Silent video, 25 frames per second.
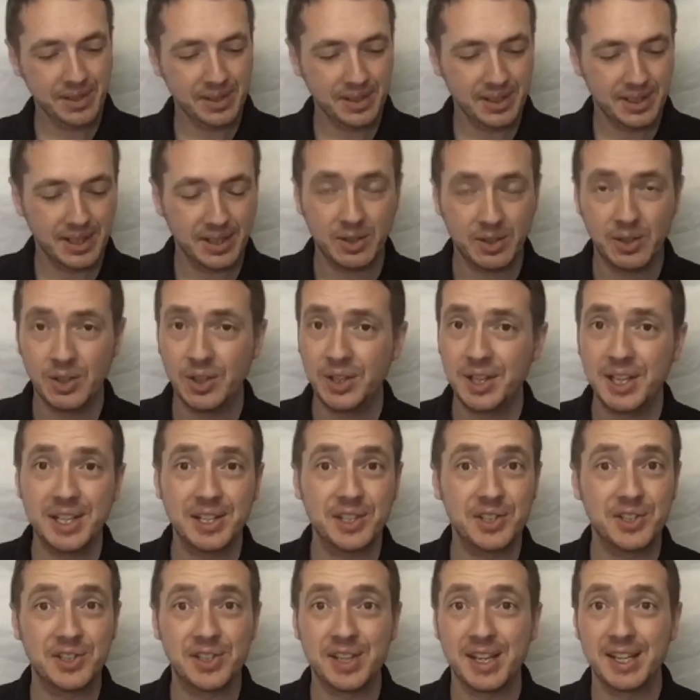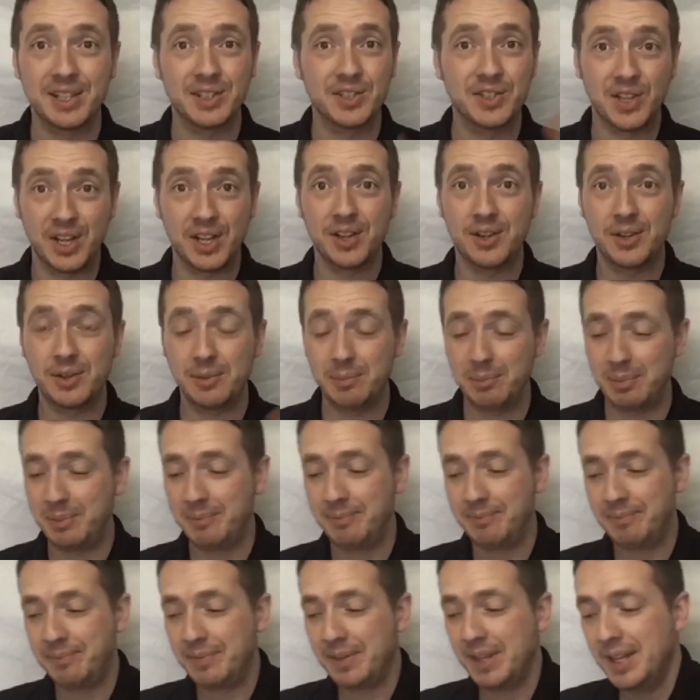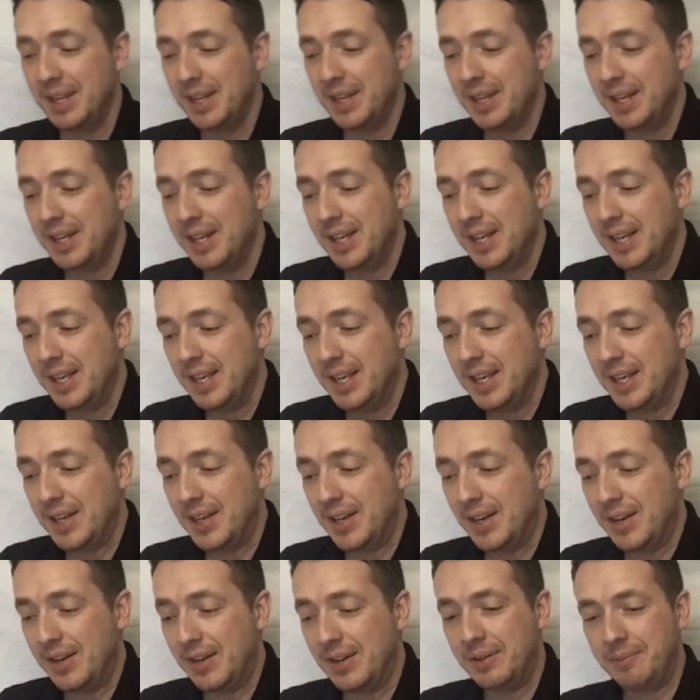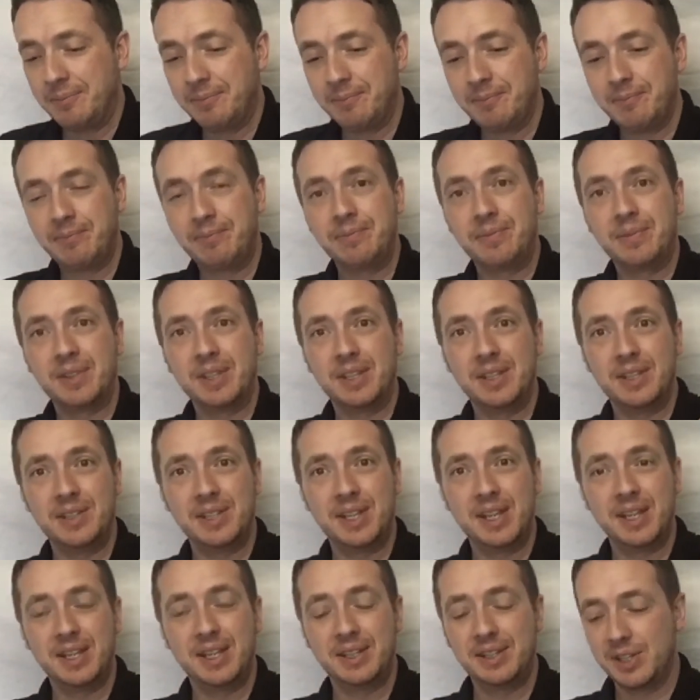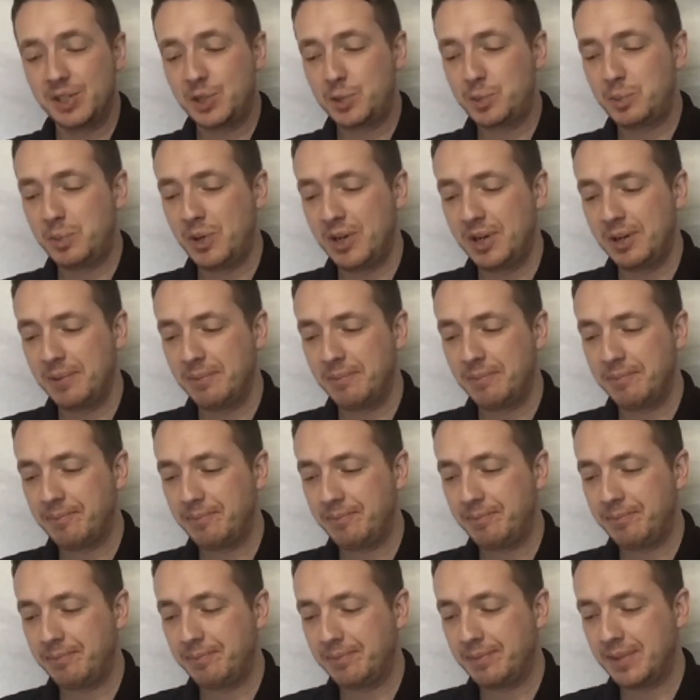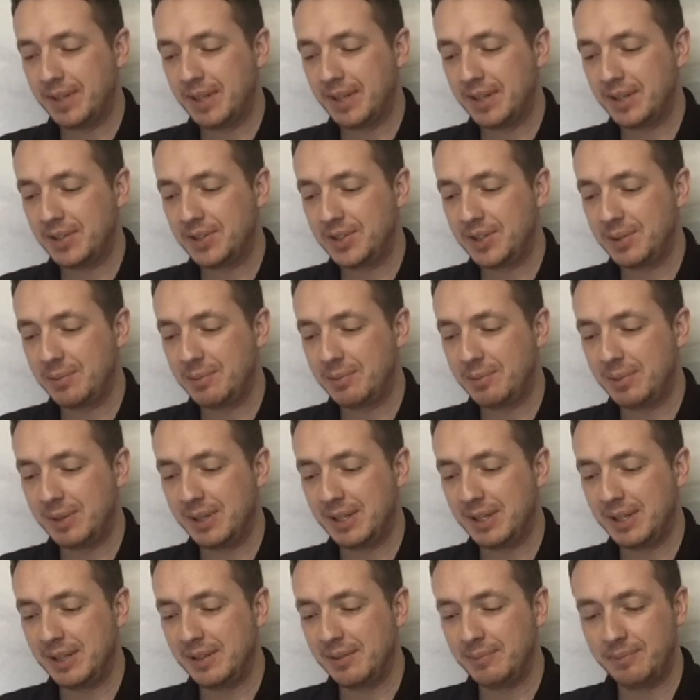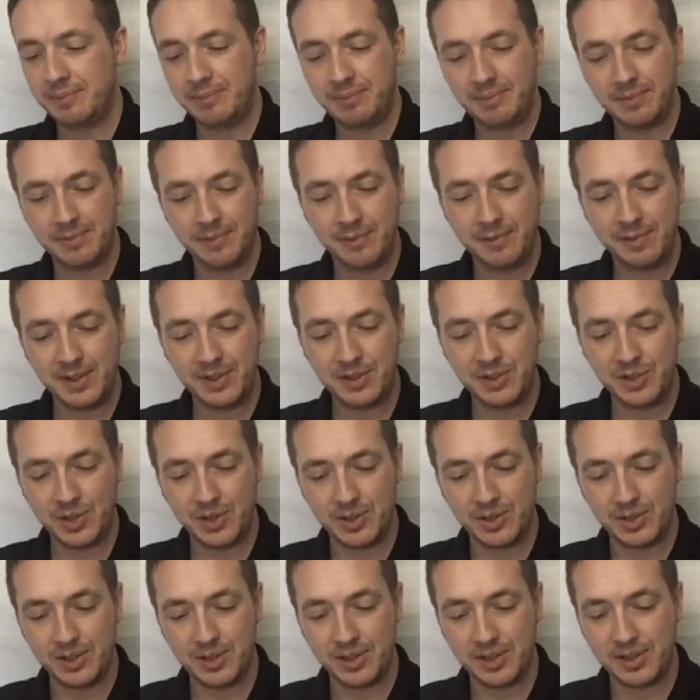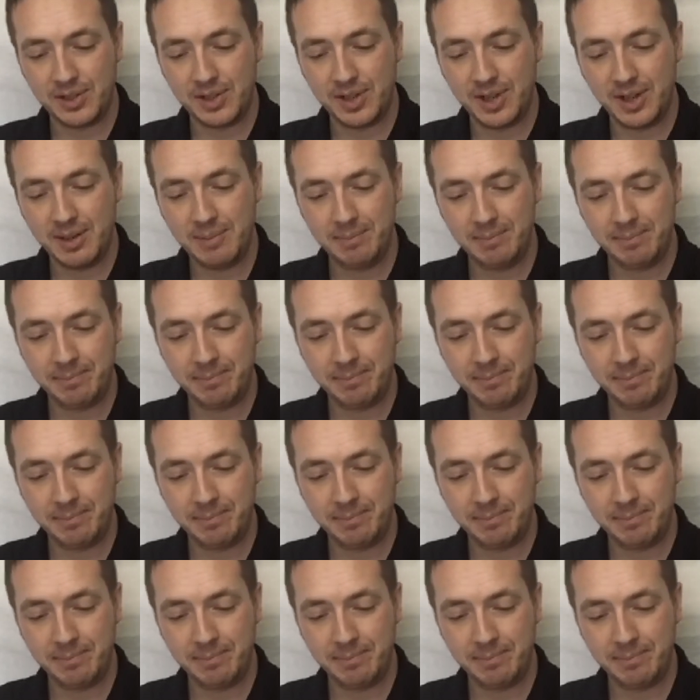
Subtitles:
All these things add up. Now you take this part and it simply fits onto the top,